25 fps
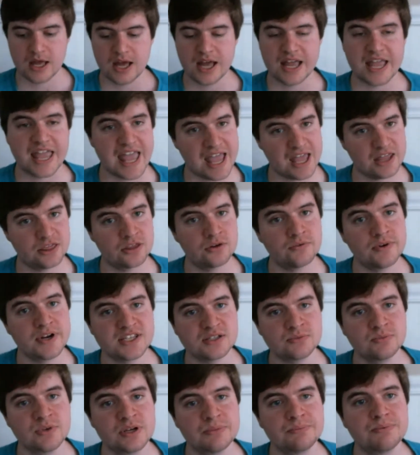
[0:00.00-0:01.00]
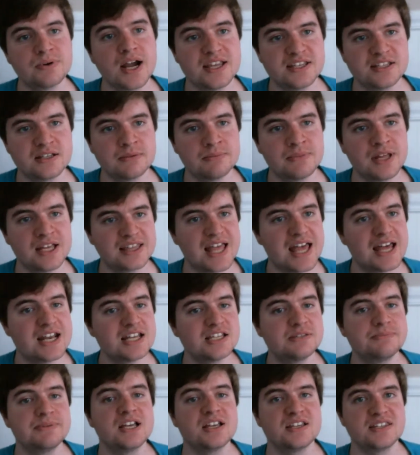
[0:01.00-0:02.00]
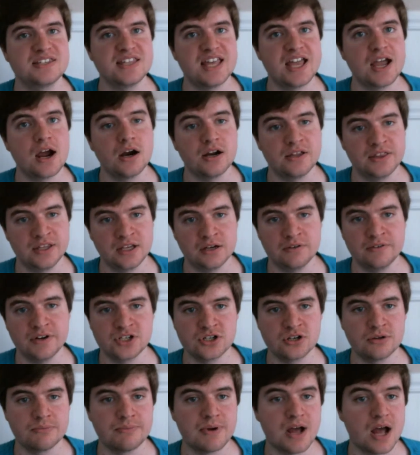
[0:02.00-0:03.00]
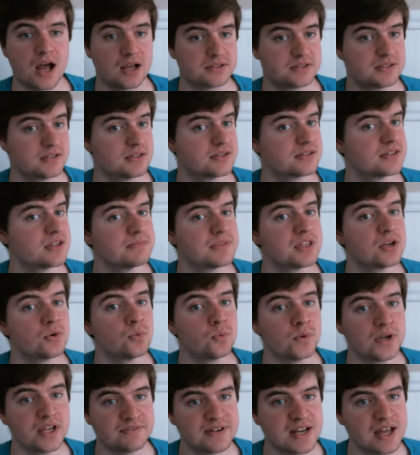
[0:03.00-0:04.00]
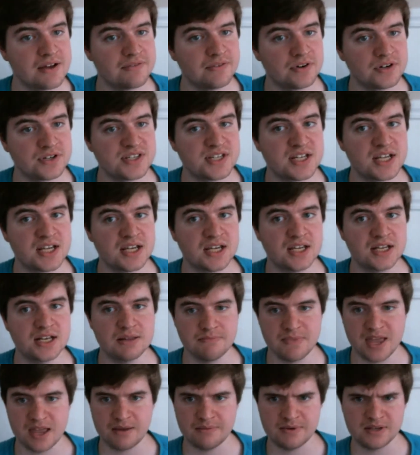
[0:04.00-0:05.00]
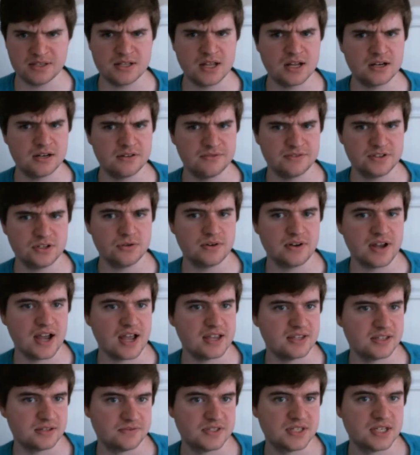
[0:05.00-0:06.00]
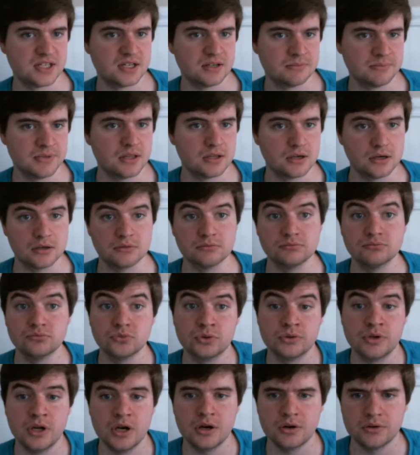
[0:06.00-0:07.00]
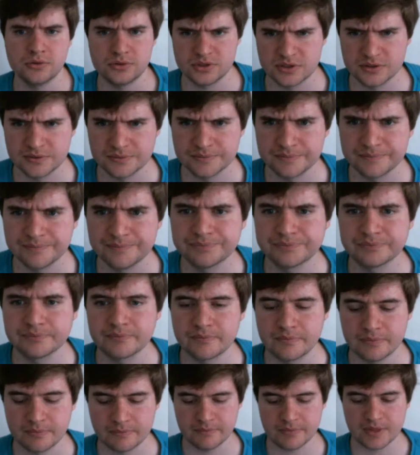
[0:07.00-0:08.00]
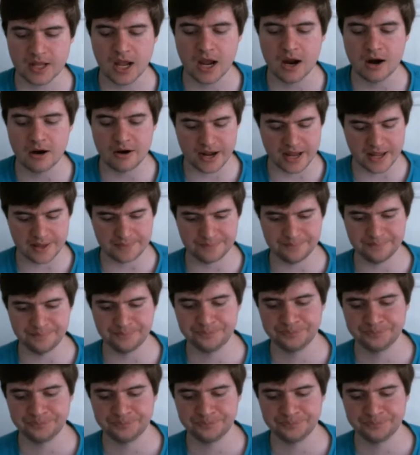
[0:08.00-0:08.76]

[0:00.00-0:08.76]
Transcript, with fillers: Again, the reason we priced them like that is because they are in the original box. is something we've never seen, and maybe none of you guys have seen them either. Who knows? All right.